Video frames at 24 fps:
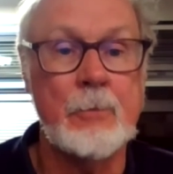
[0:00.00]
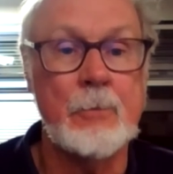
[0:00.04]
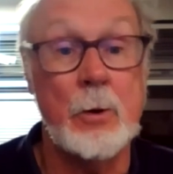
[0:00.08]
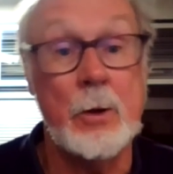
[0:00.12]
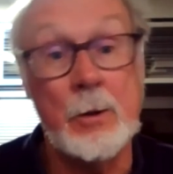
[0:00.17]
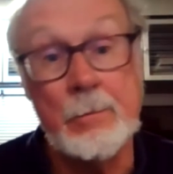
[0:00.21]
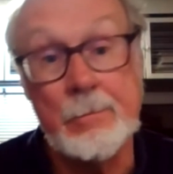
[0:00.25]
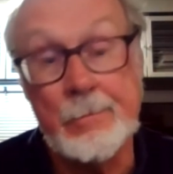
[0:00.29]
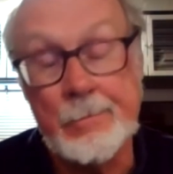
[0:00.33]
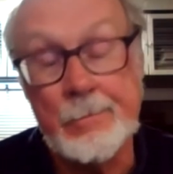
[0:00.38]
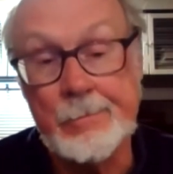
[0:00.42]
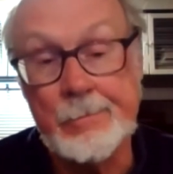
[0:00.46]

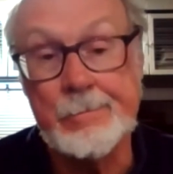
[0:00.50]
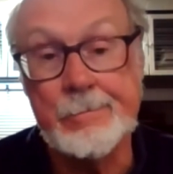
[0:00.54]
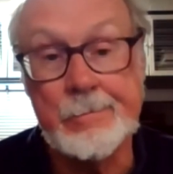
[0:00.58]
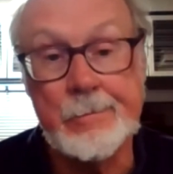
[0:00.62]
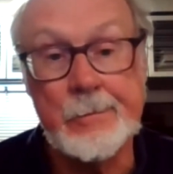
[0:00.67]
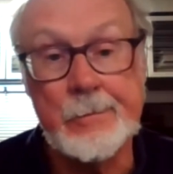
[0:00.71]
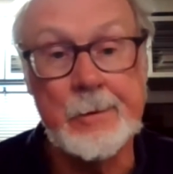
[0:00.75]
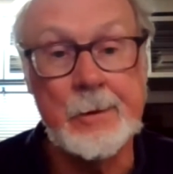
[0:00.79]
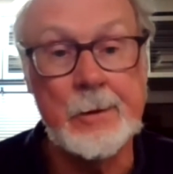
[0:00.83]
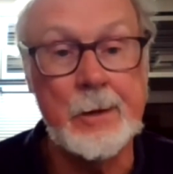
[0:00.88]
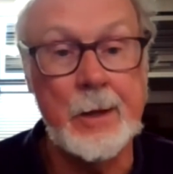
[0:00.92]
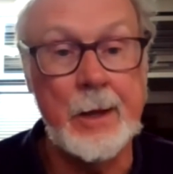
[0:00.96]
Well,
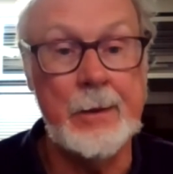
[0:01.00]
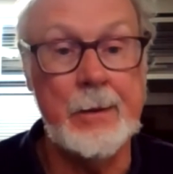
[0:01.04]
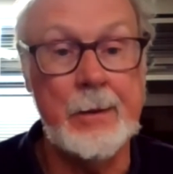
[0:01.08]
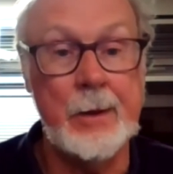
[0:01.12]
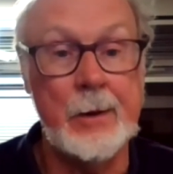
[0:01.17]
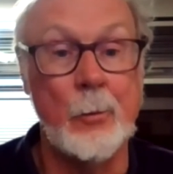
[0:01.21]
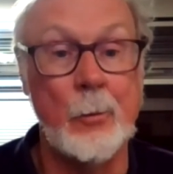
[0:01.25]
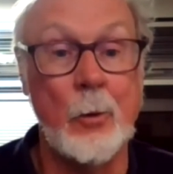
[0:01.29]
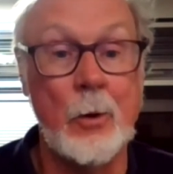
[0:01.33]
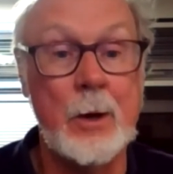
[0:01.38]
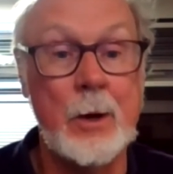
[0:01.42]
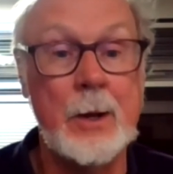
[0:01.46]
I
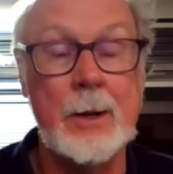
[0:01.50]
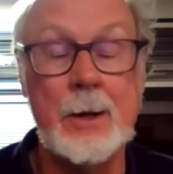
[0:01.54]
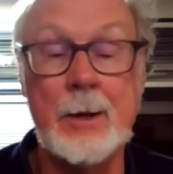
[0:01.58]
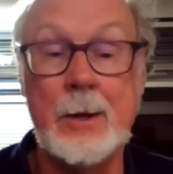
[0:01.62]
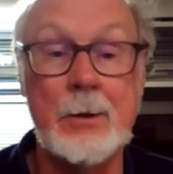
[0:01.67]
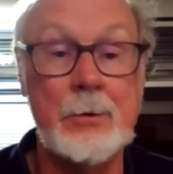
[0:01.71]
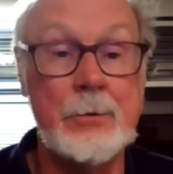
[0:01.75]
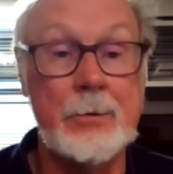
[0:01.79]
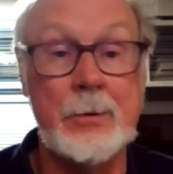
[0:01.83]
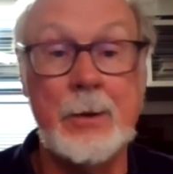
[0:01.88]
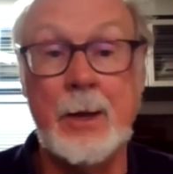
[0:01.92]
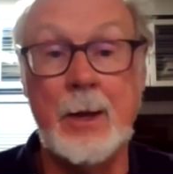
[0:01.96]
think one
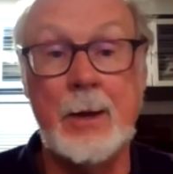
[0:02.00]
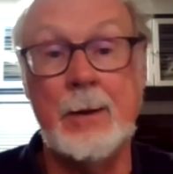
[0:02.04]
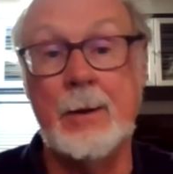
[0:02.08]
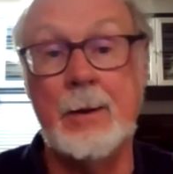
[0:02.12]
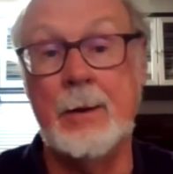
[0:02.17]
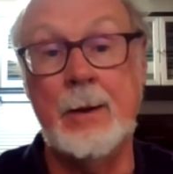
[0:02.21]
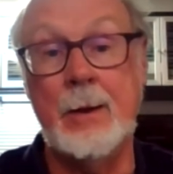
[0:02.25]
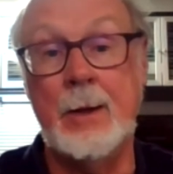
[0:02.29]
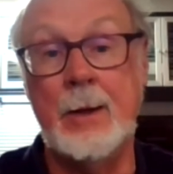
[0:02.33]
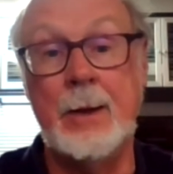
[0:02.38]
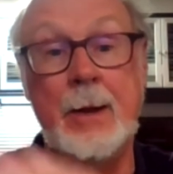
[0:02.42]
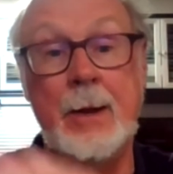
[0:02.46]
is
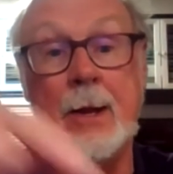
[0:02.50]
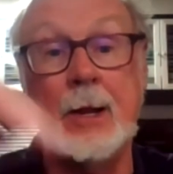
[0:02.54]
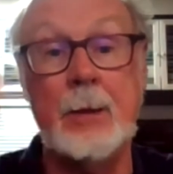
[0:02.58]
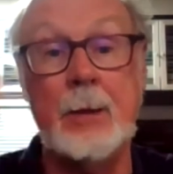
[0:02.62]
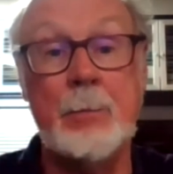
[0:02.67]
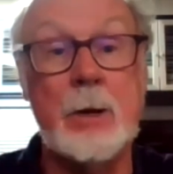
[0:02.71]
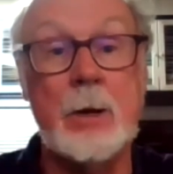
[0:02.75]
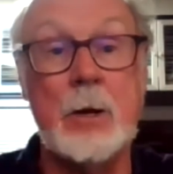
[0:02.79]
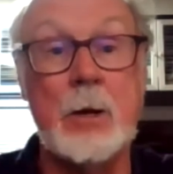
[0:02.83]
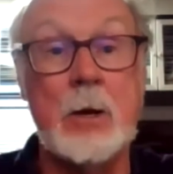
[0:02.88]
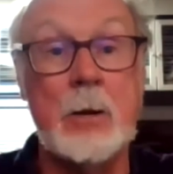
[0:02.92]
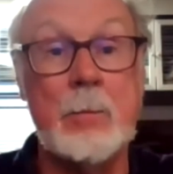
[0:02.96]
that an
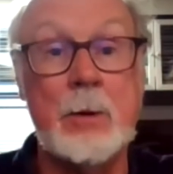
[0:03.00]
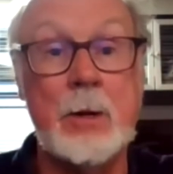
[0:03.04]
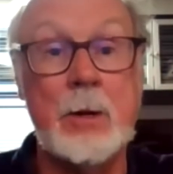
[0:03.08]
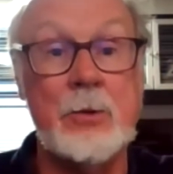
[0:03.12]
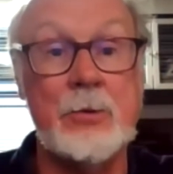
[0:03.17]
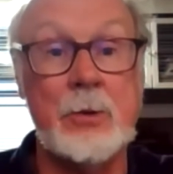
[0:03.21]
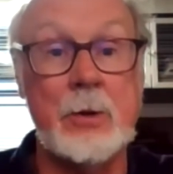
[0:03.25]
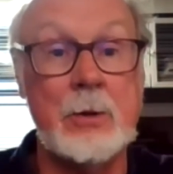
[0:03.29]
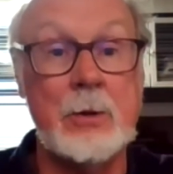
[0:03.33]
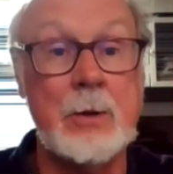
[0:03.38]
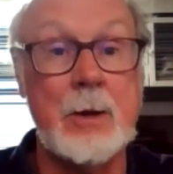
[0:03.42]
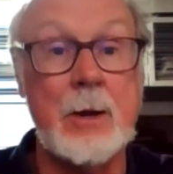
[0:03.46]
enemy army
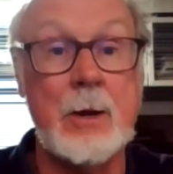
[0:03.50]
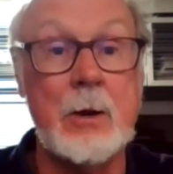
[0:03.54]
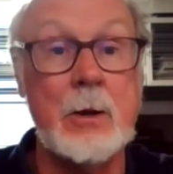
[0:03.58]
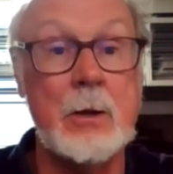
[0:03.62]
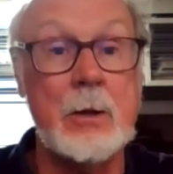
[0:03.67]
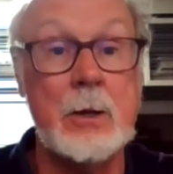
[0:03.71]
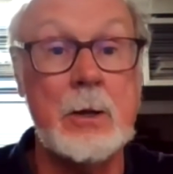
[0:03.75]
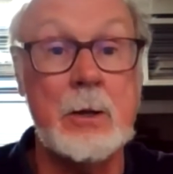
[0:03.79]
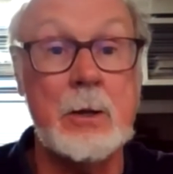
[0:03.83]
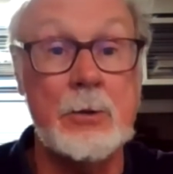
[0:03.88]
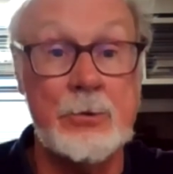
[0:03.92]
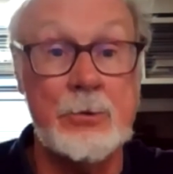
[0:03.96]
is
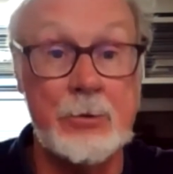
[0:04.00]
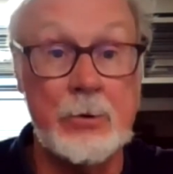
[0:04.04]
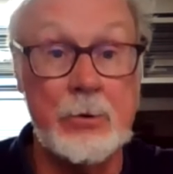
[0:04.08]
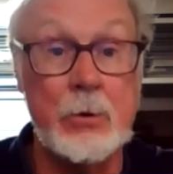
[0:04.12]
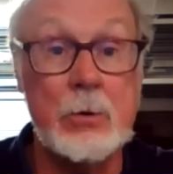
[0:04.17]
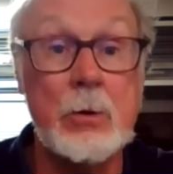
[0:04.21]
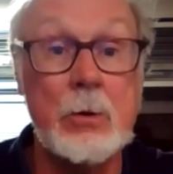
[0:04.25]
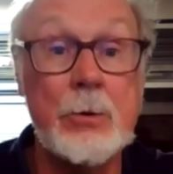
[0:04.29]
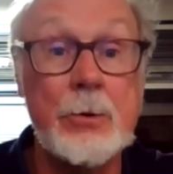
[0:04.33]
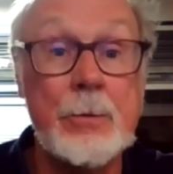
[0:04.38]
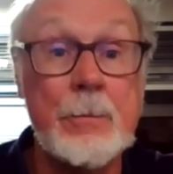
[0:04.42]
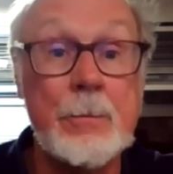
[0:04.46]
entirely
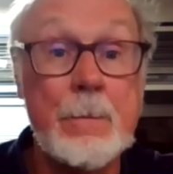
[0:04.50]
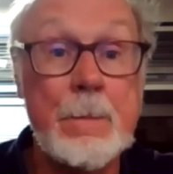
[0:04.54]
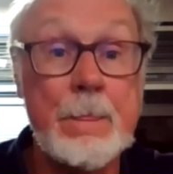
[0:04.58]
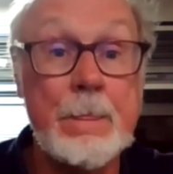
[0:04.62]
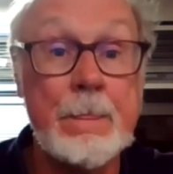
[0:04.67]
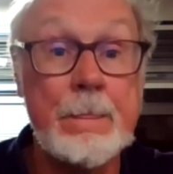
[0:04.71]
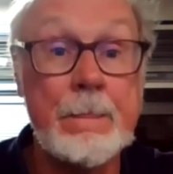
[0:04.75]
encircled.